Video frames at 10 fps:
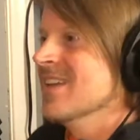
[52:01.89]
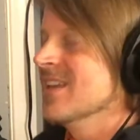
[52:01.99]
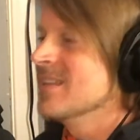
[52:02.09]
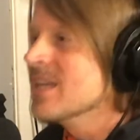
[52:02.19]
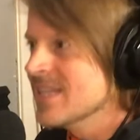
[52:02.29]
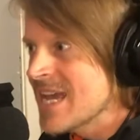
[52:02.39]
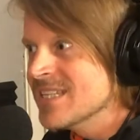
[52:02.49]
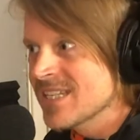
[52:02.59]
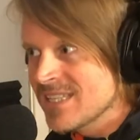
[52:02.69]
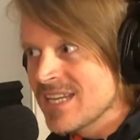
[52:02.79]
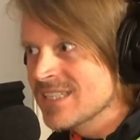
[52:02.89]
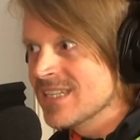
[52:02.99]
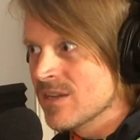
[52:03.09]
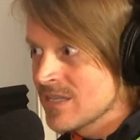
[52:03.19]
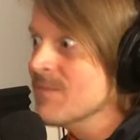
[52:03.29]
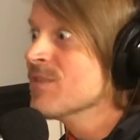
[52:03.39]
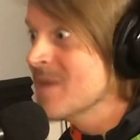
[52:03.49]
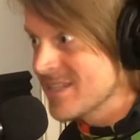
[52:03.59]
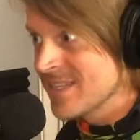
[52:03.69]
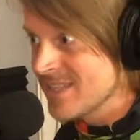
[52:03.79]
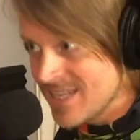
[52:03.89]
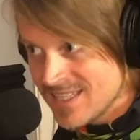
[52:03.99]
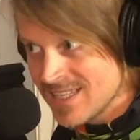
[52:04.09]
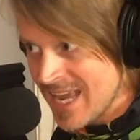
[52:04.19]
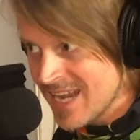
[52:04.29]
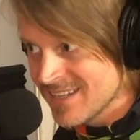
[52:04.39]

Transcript: It's like the AC/DC, because I'm from AC/DC land.